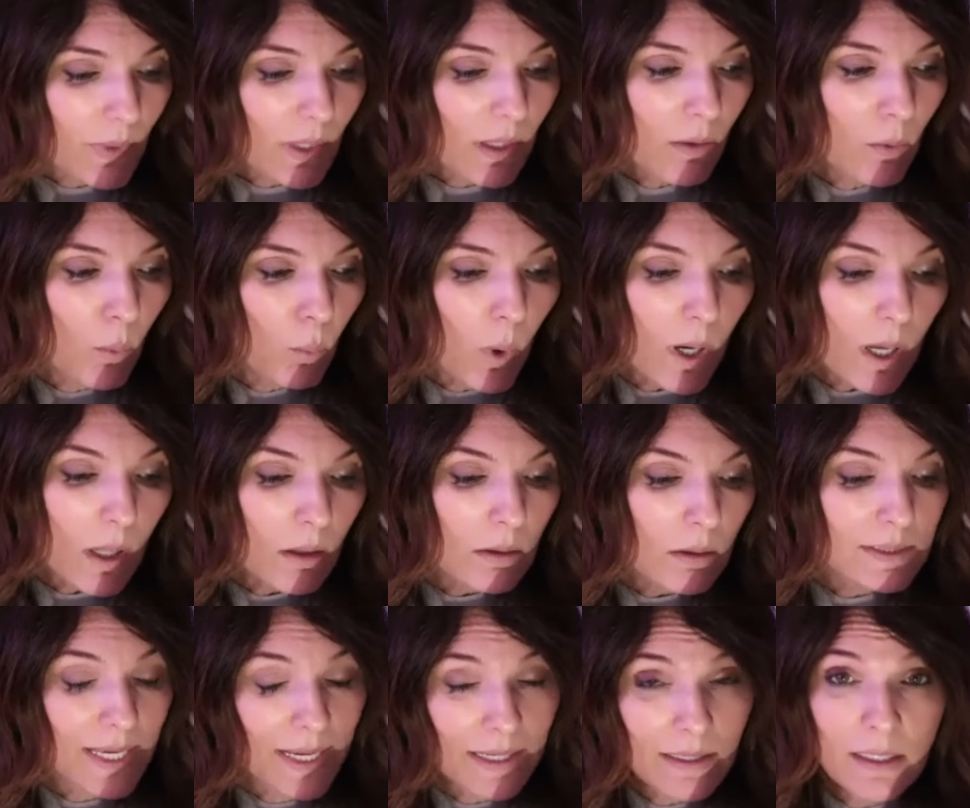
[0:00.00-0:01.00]
well,
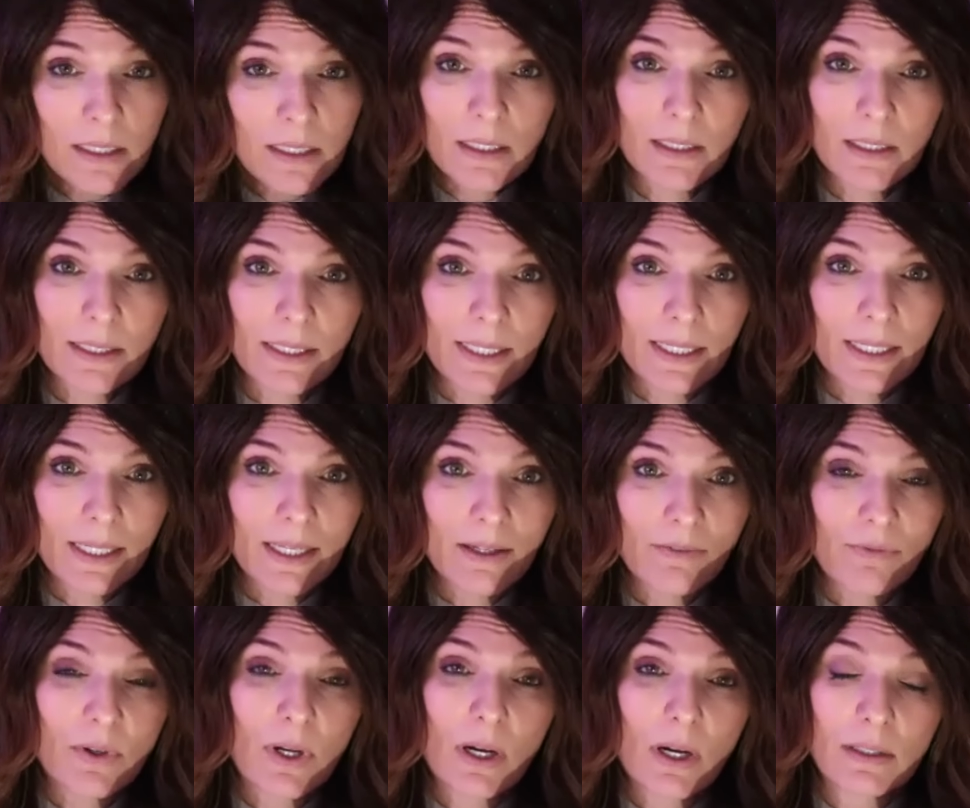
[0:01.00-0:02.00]
technically,
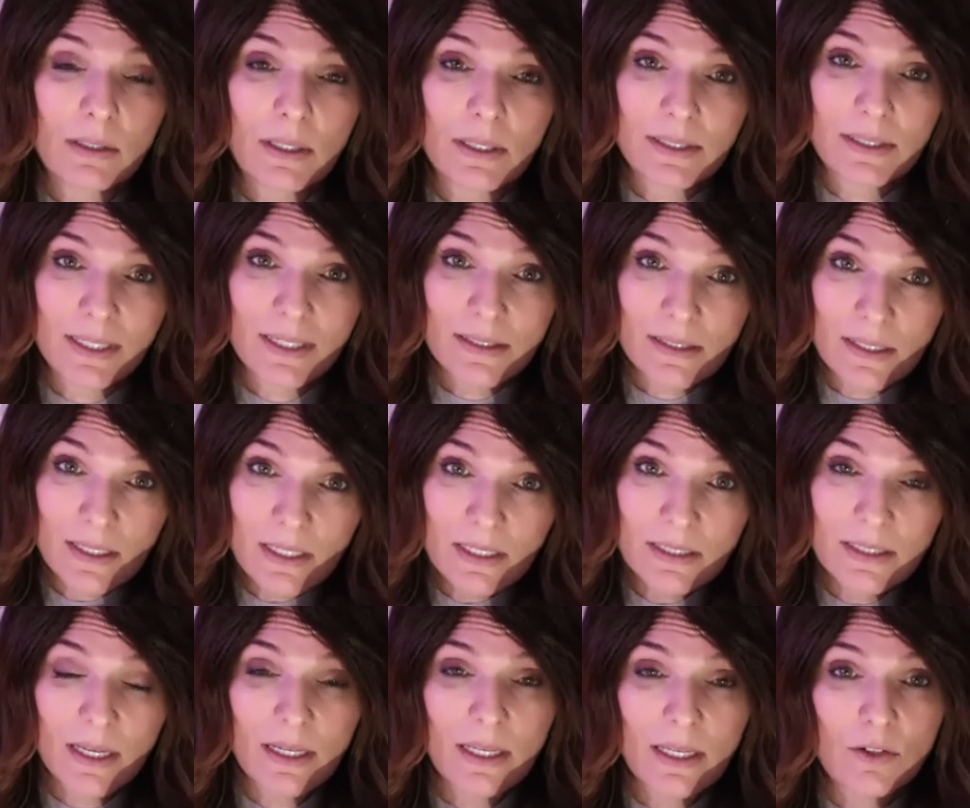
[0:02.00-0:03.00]
if God does exist
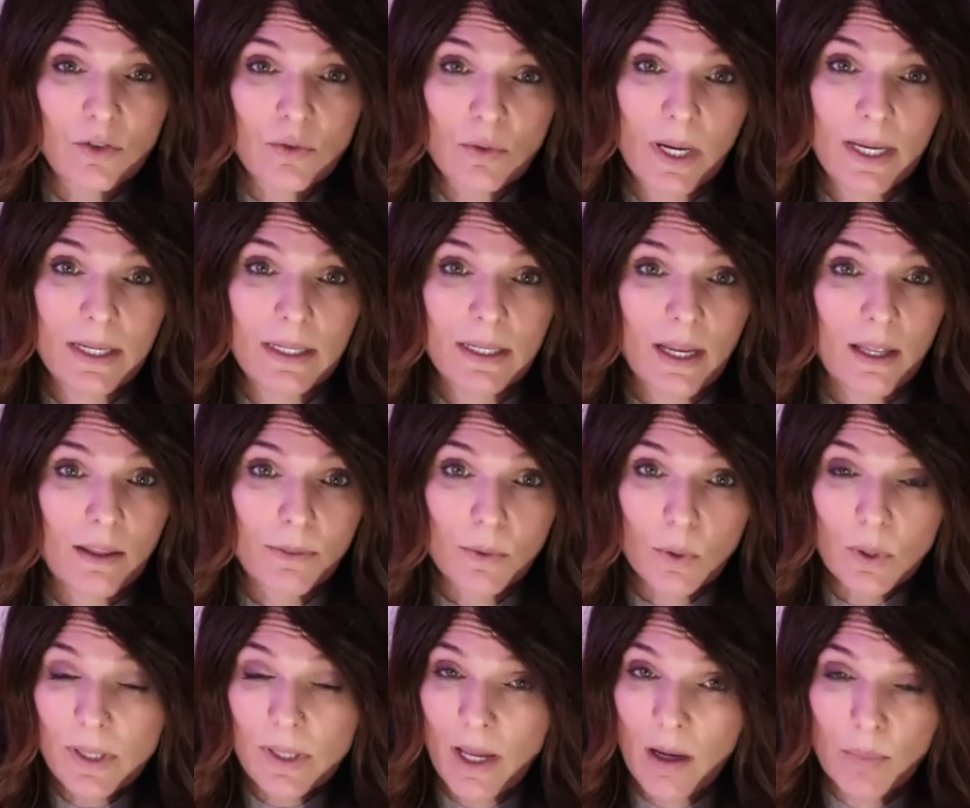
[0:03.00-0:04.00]
and he's trying to get through
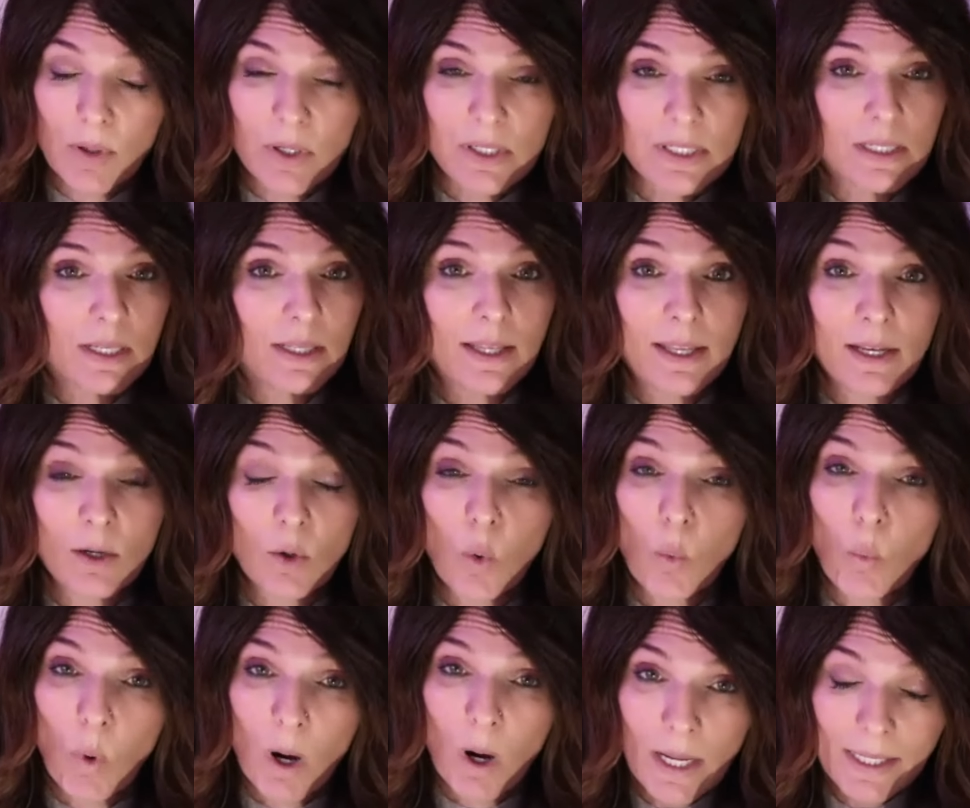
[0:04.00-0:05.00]
to that person and they don't
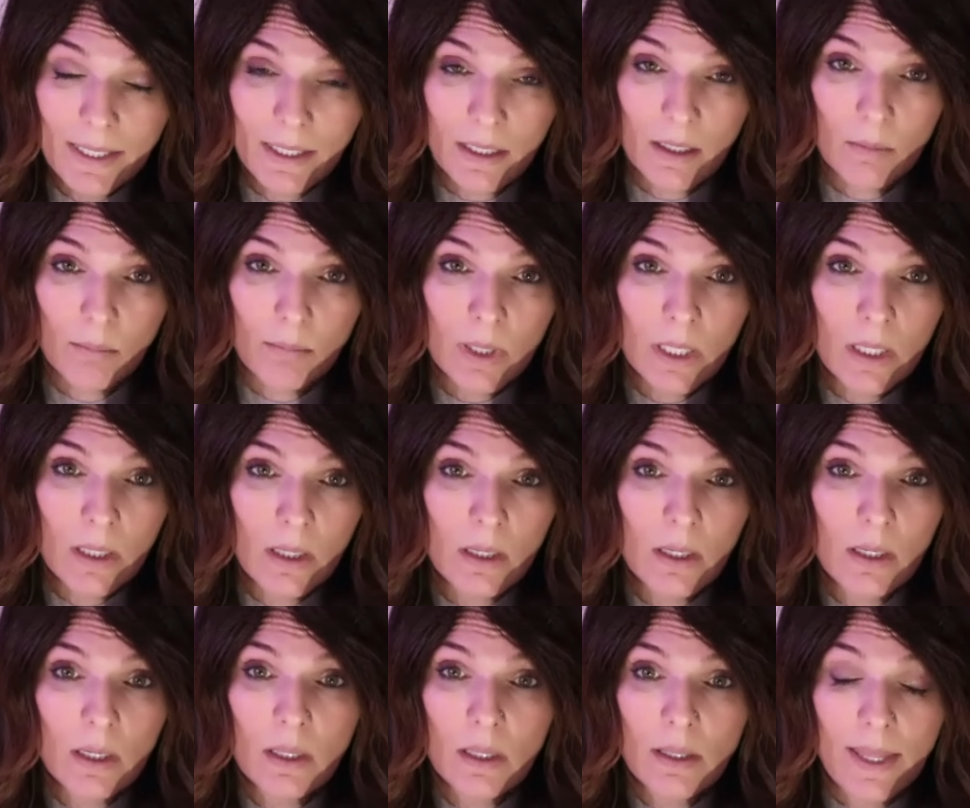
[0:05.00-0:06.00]
want him,
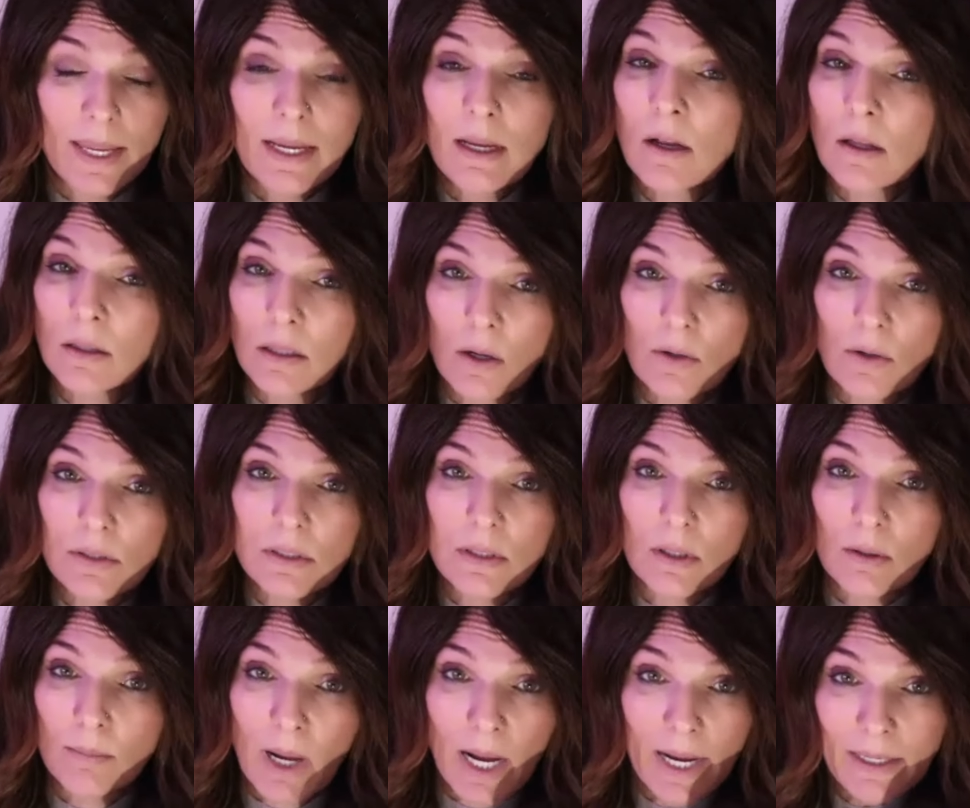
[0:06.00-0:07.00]
they can close their
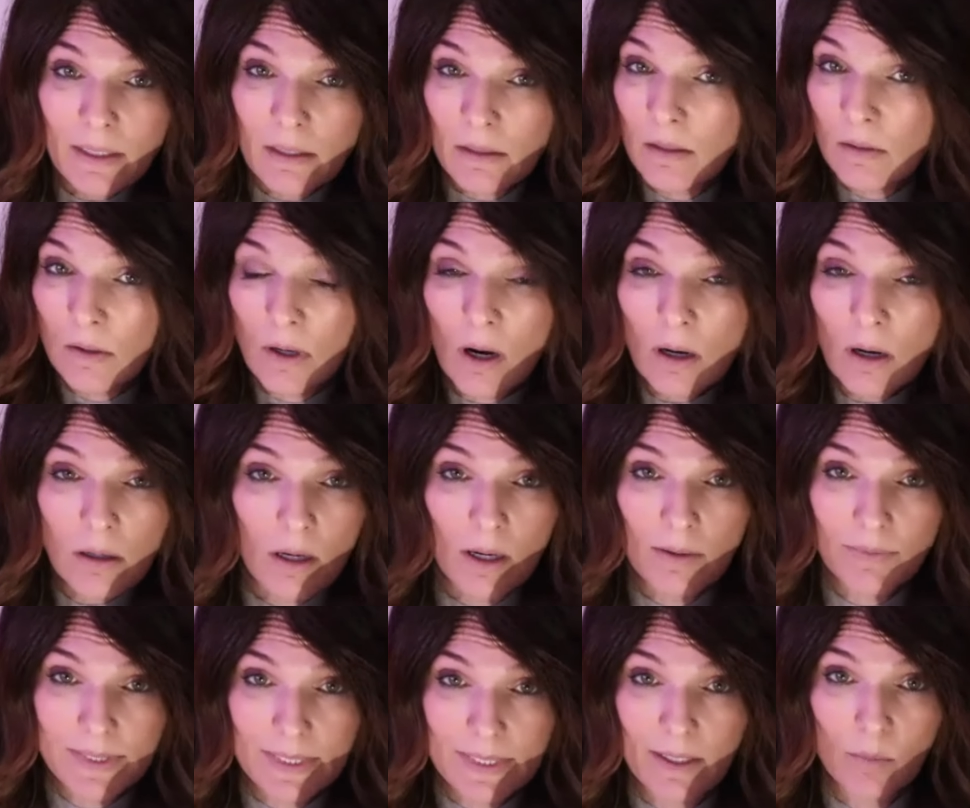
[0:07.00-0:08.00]
mind and their heart off
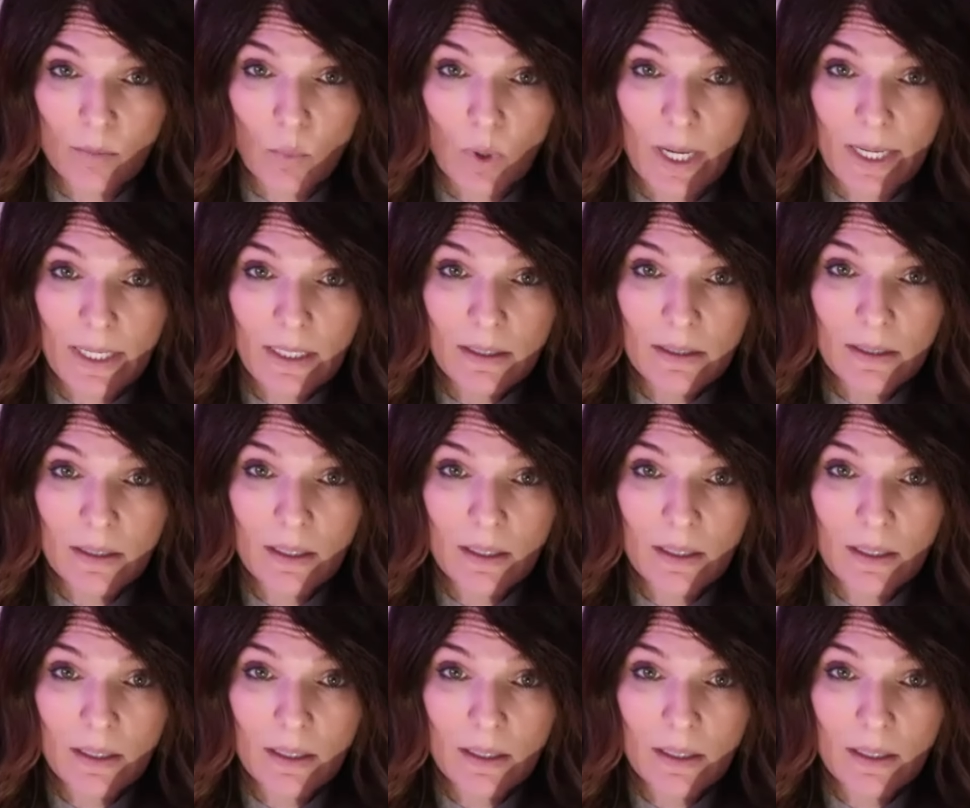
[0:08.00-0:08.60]
to him, right?